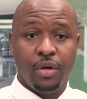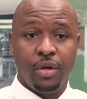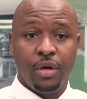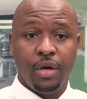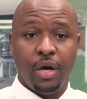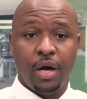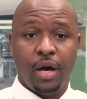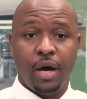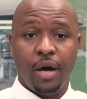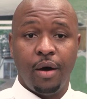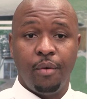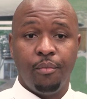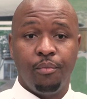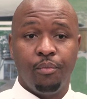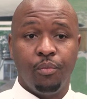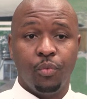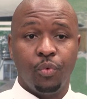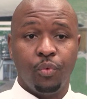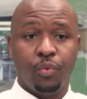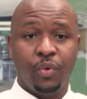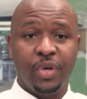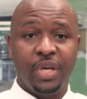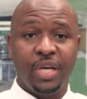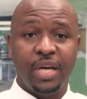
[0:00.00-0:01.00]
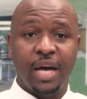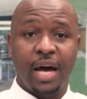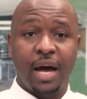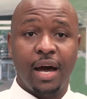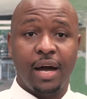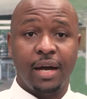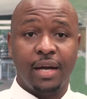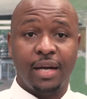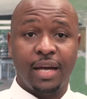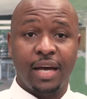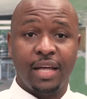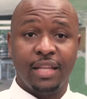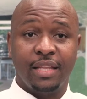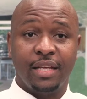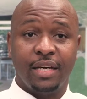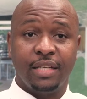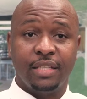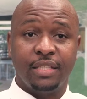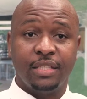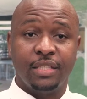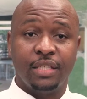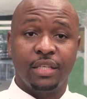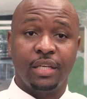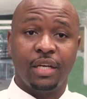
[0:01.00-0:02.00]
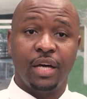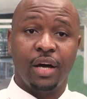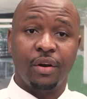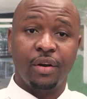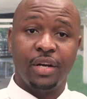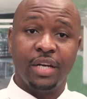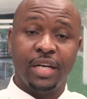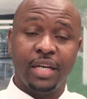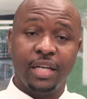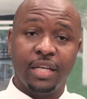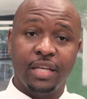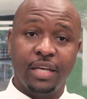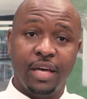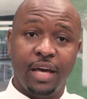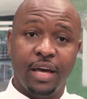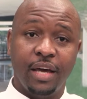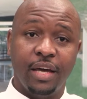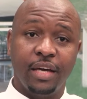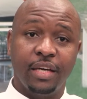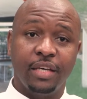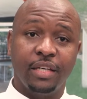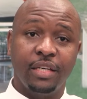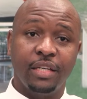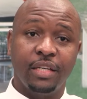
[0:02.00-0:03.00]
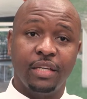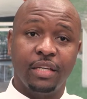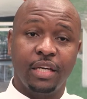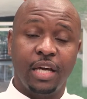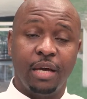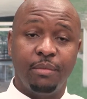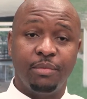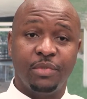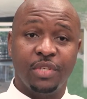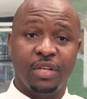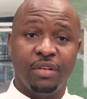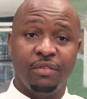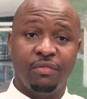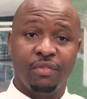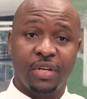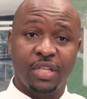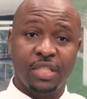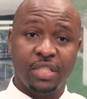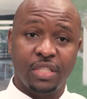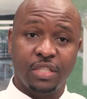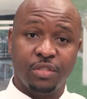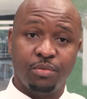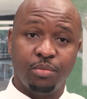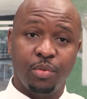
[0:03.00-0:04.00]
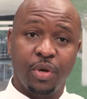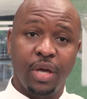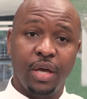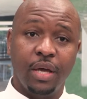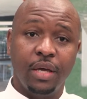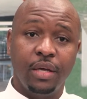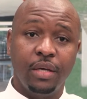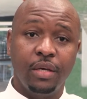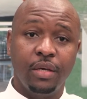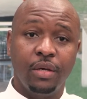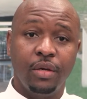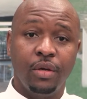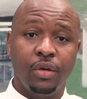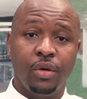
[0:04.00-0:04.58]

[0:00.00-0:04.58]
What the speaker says: We are gathered currently here in Cape San Francis Bay